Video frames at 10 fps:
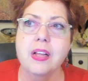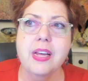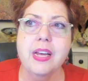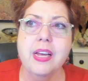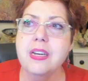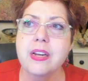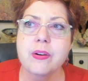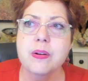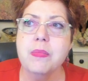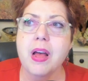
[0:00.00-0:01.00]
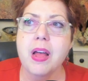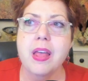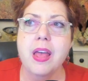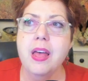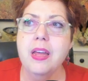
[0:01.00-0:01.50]
I can hear in my
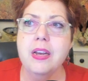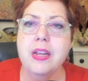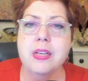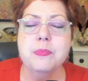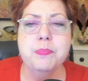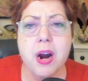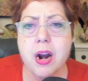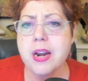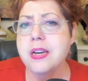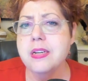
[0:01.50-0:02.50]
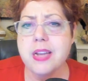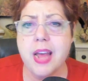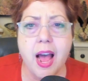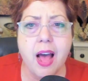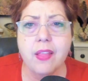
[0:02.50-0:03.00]
head is burning
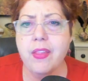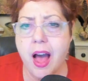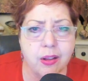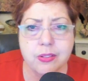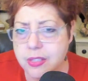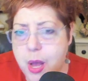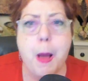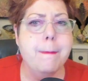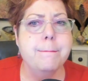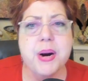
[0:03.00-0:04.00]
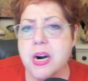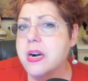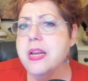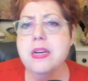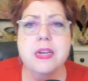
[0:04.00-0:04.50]
down the house,
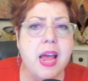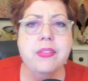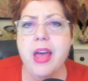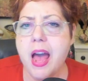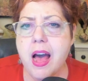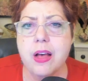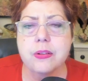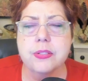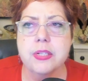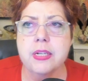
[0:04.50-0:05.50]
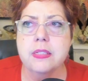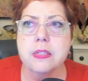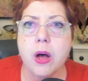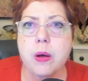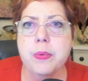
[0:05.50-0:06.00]
burning down the house. It's
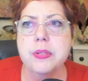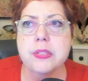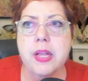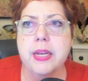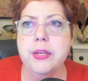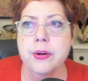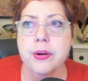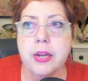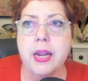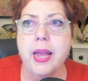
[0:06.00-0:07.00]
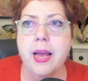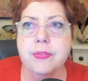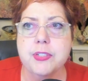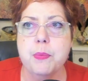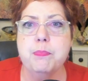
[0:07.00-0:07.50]
almost like you're going to
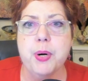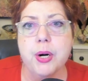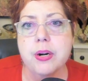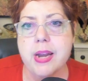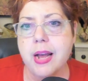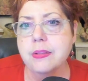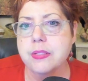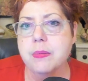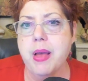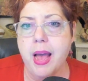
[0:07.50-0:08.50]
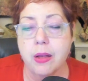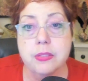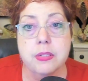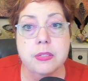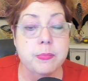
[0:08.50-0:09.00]
have to burn down some
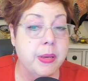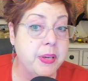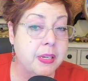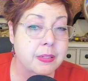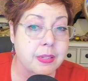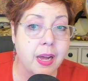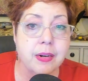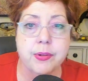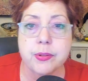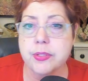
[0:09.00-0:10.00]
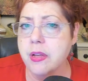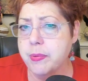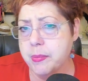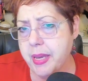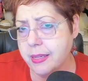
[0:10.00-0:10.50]
houses, maybe inside of yourself,
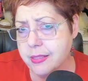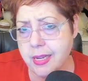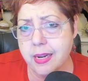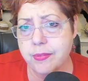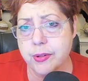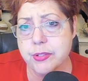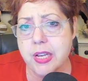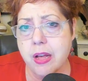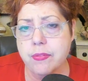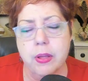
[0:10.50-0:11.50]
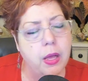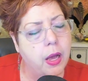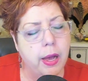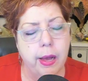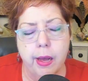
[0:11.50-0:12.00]
maybe outside of yourself.
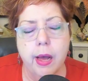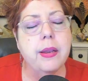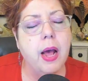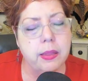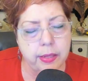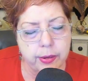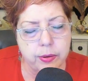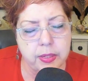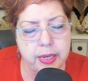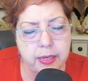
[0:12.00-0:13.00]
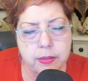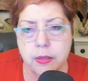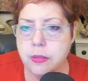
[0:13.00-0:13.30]
Not literally.